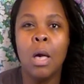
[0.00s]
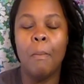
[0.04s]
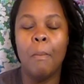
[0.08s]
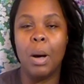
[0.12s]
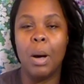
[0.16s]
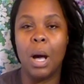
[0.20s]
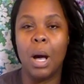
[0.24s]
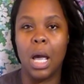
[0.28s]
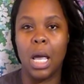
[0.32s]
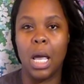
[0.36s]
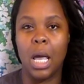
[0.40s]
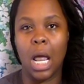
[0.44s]

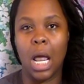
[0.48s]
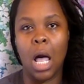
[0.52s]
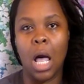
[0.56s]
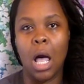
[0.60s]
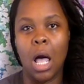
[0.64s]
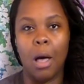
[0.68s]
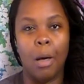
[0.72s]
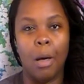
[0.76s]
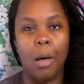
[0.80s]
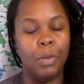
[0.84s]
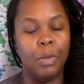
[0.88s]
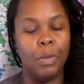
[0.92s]
but
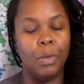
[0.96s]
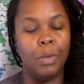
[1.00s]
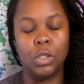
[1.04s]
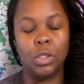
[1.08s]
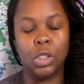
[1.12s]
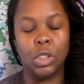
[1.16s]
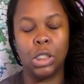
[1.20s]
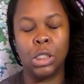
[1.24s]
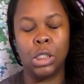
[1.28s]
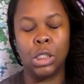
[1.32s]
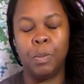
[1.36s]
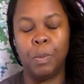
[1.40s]

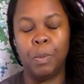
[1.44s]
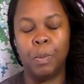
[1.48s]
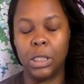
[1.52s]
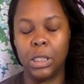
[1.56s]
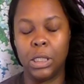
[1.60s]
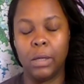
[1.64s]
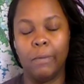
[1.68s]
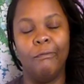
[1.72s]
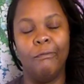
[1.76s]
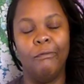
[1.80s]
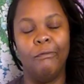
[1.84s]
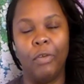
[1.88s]
there's just been
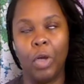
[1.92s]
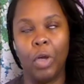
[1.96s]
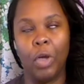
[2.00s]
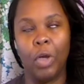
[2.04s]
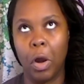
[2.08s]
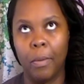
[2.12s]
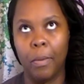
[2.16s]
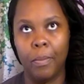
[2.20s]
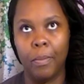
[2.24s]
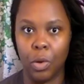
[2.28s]
some very